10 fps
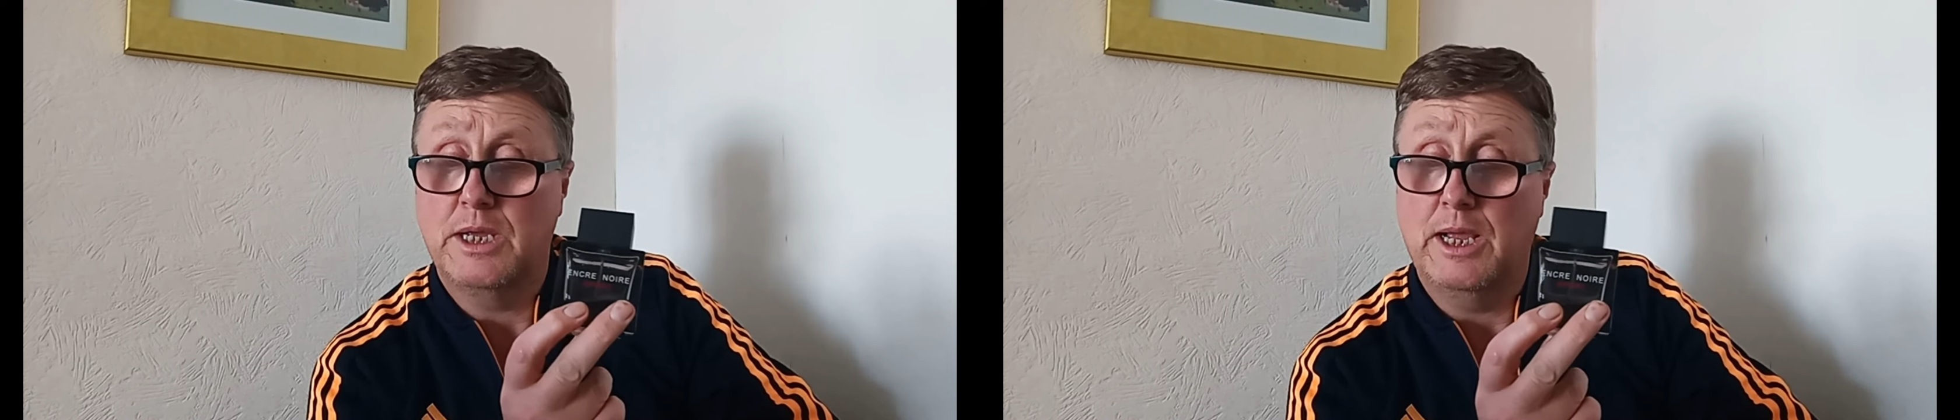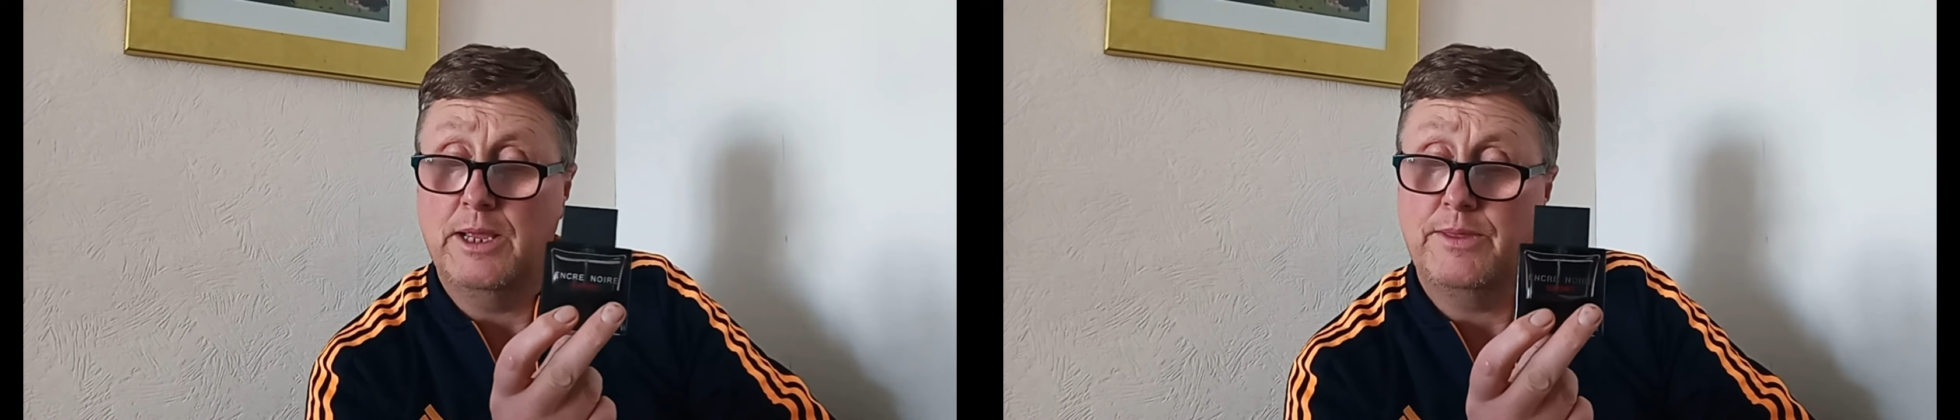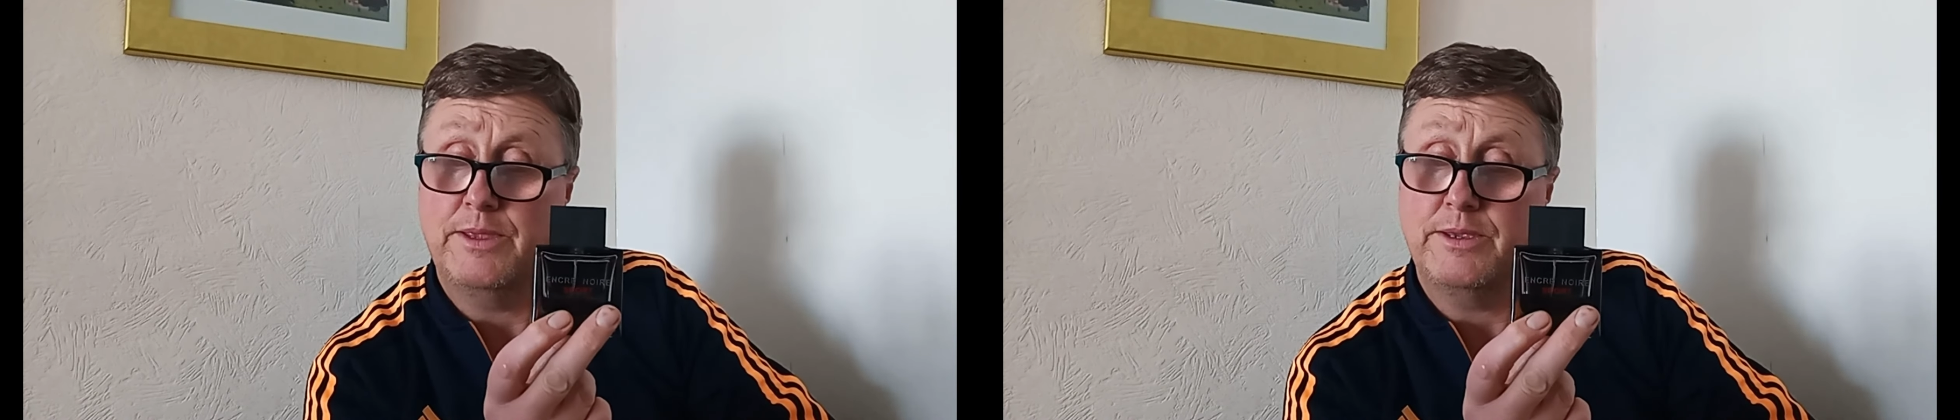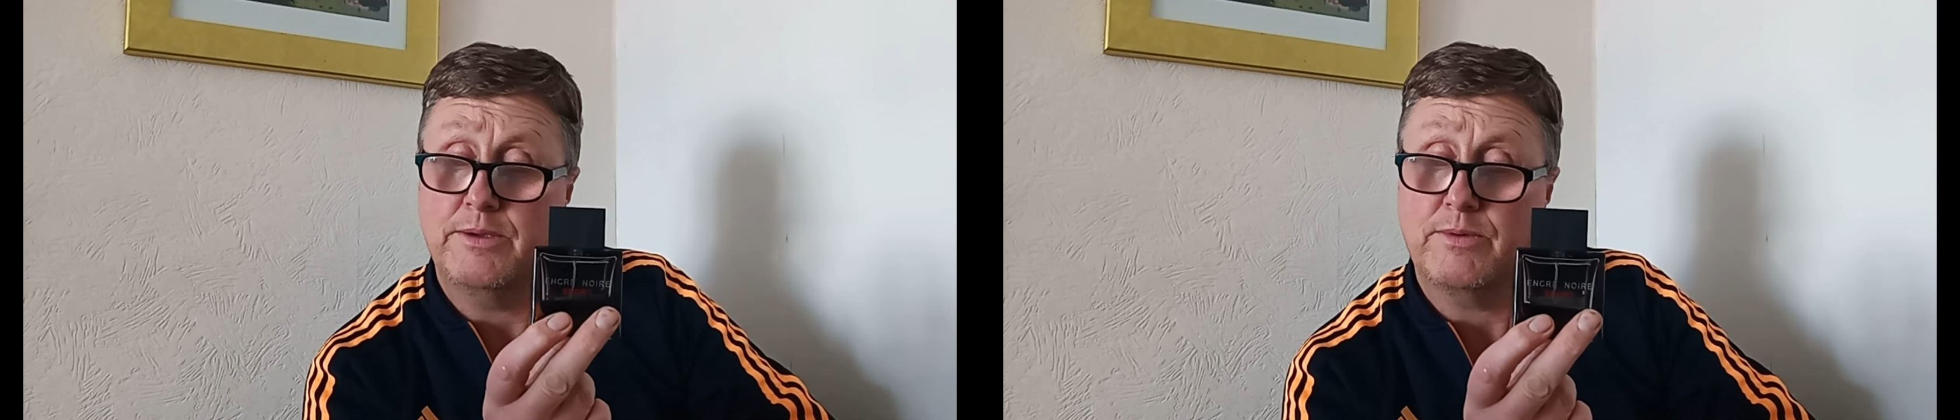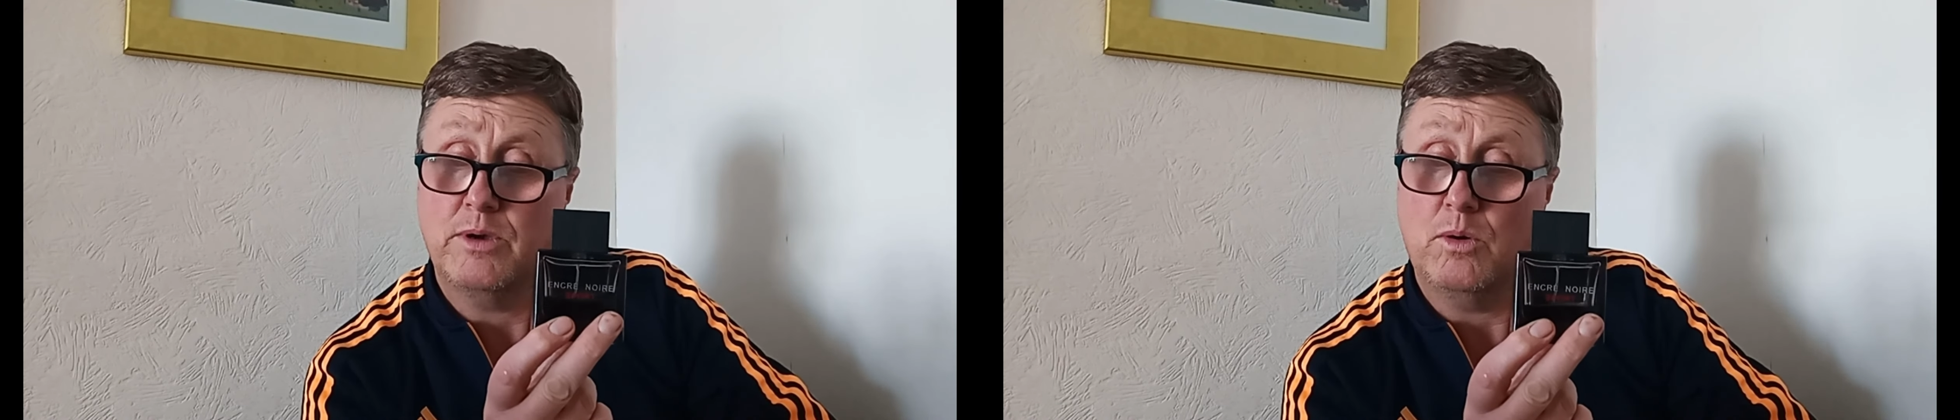and then
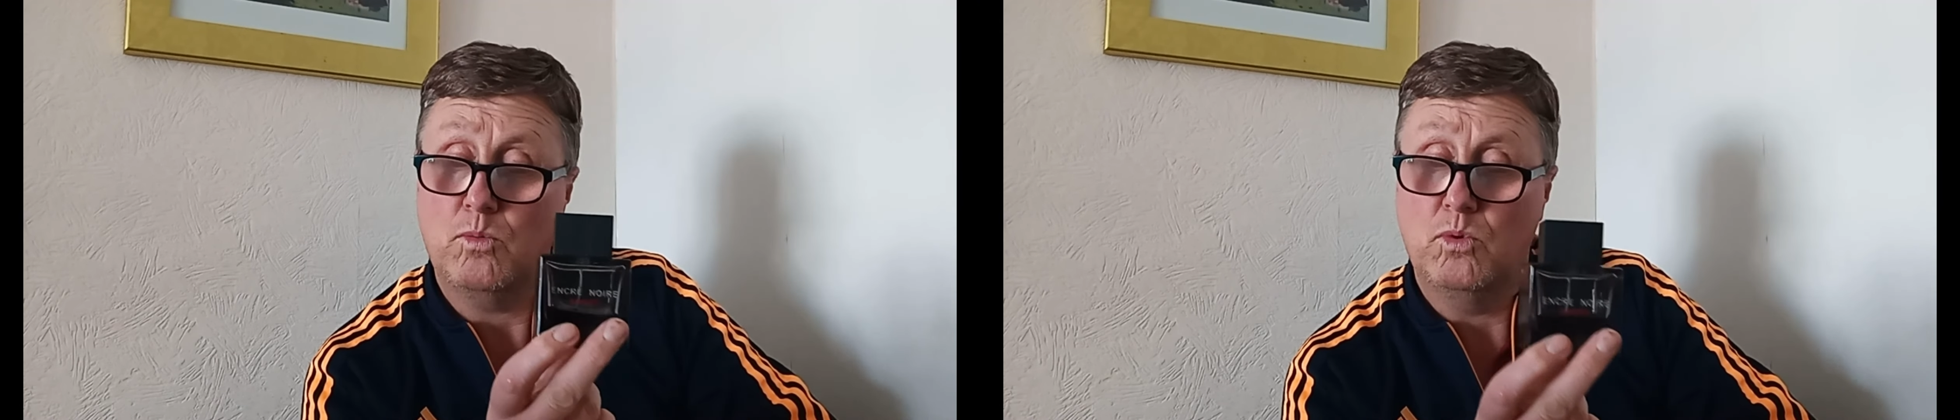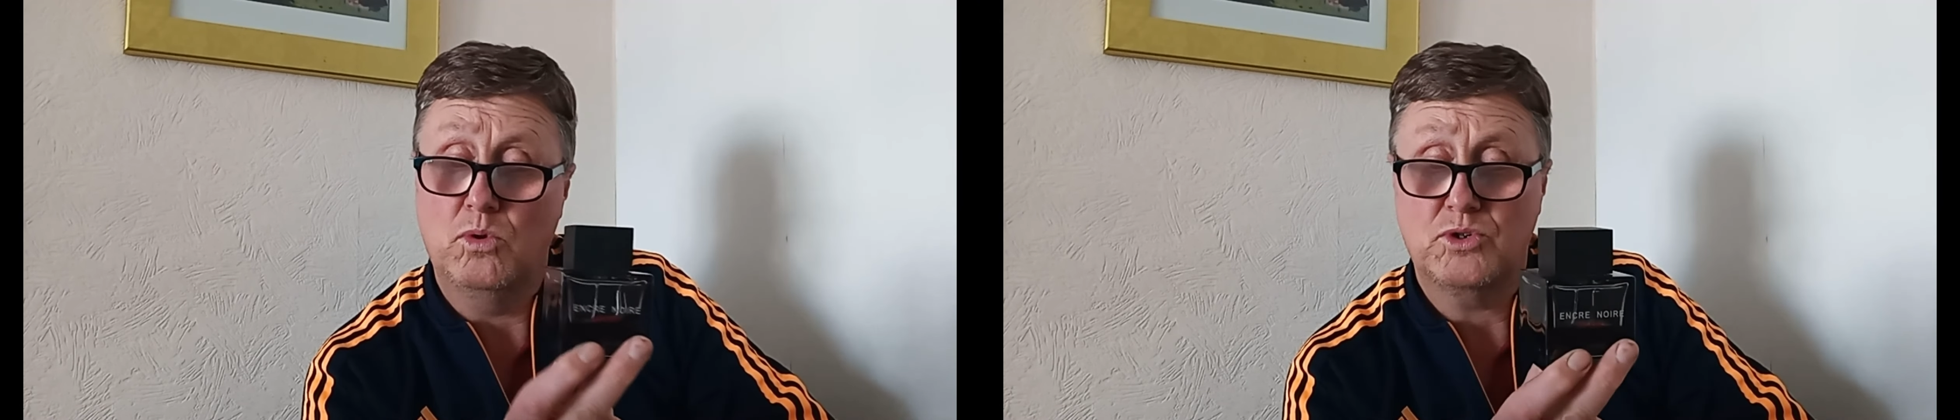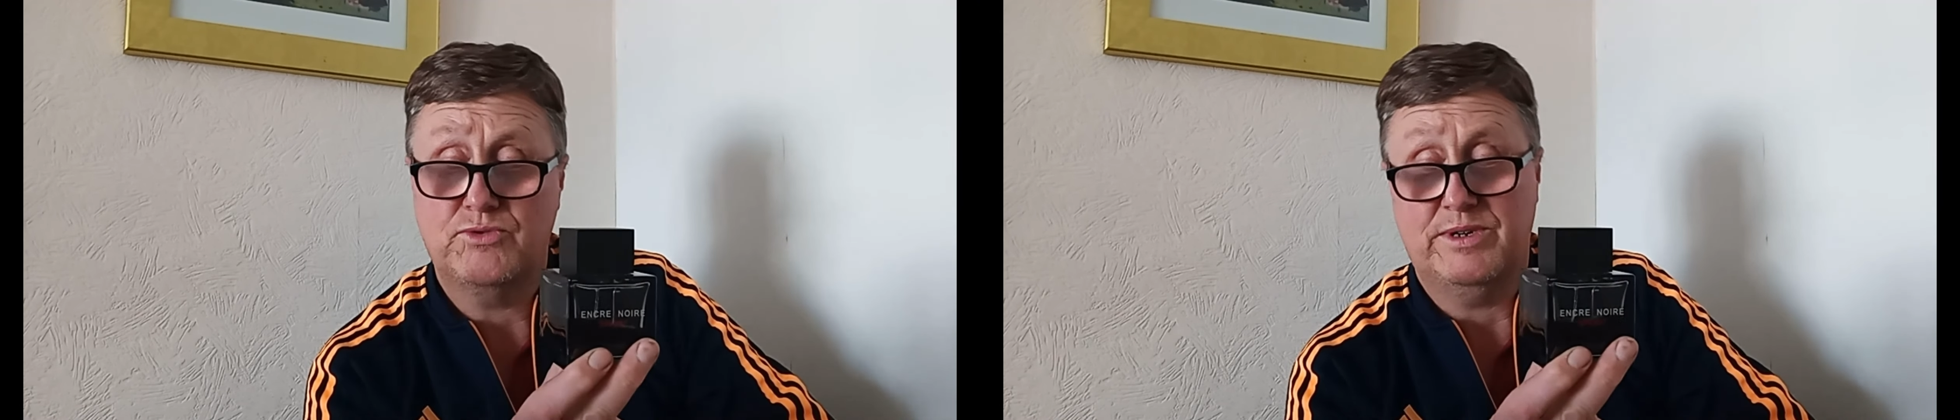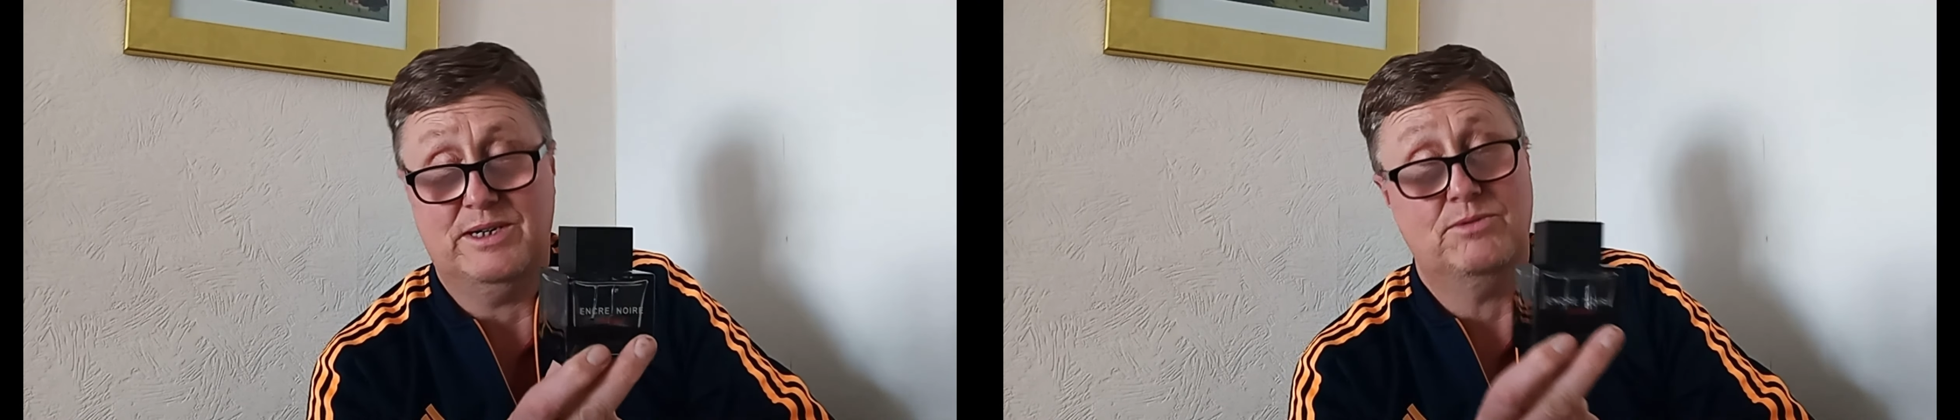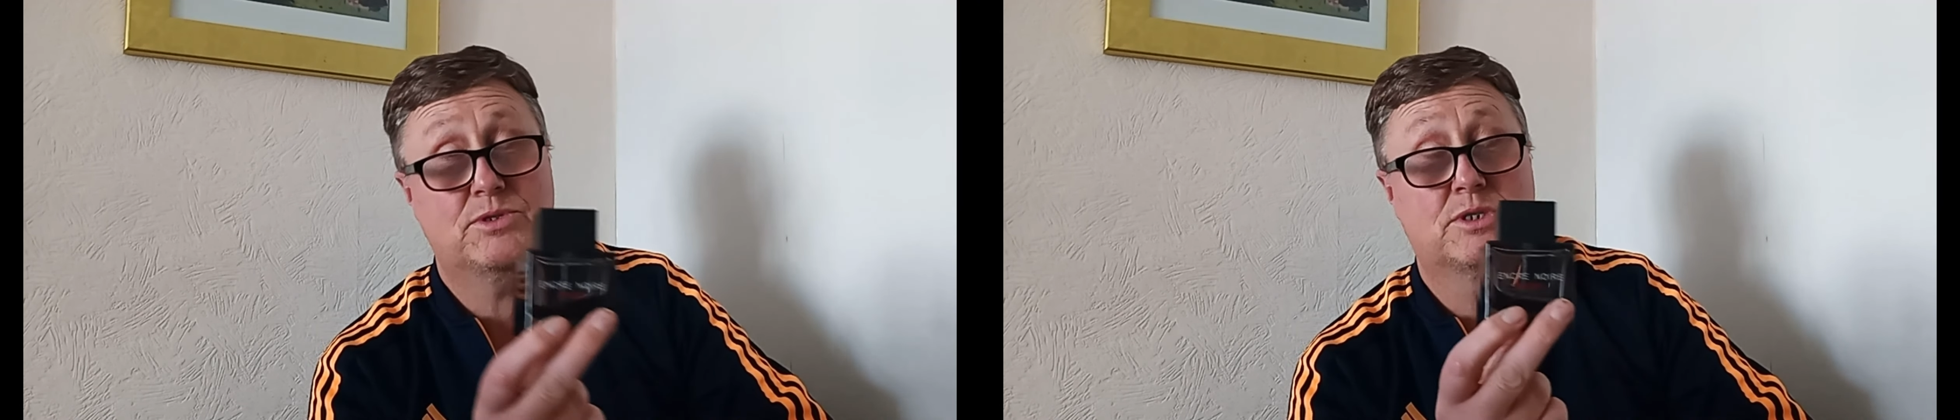you've got watery
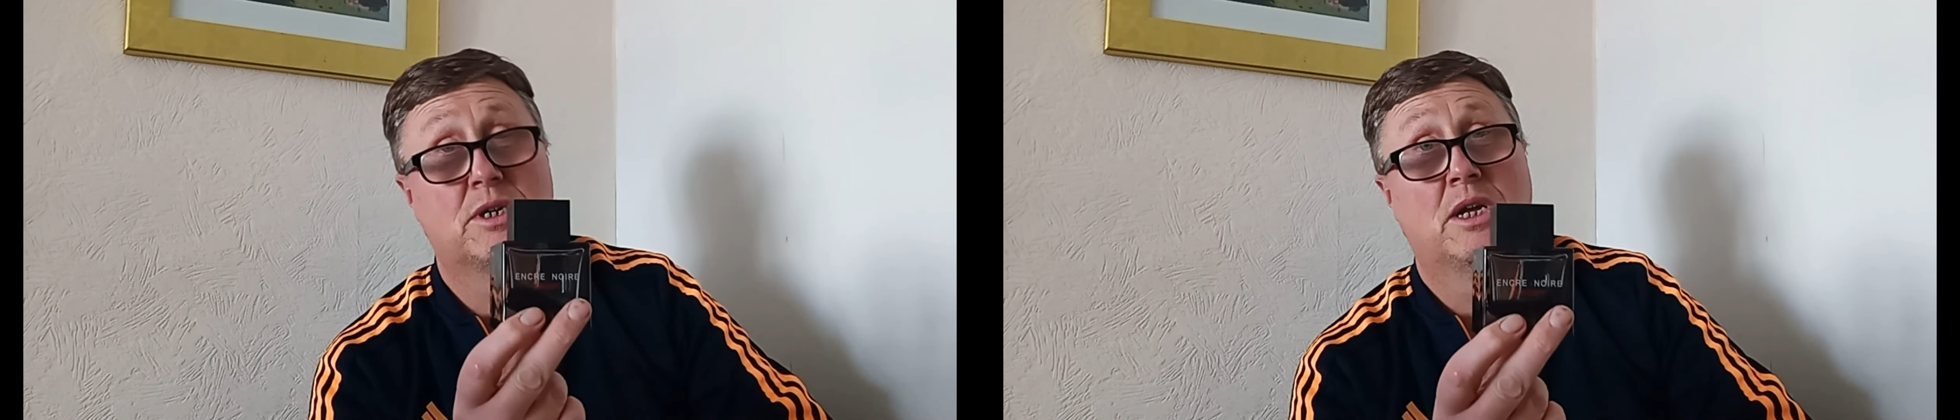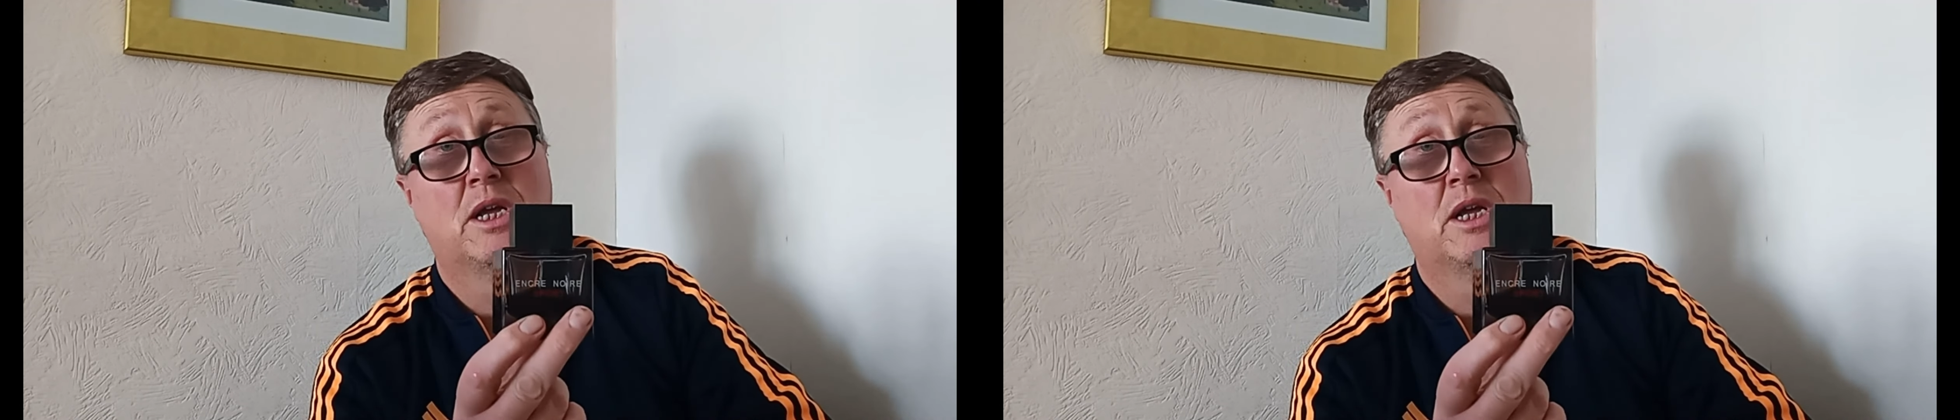notes,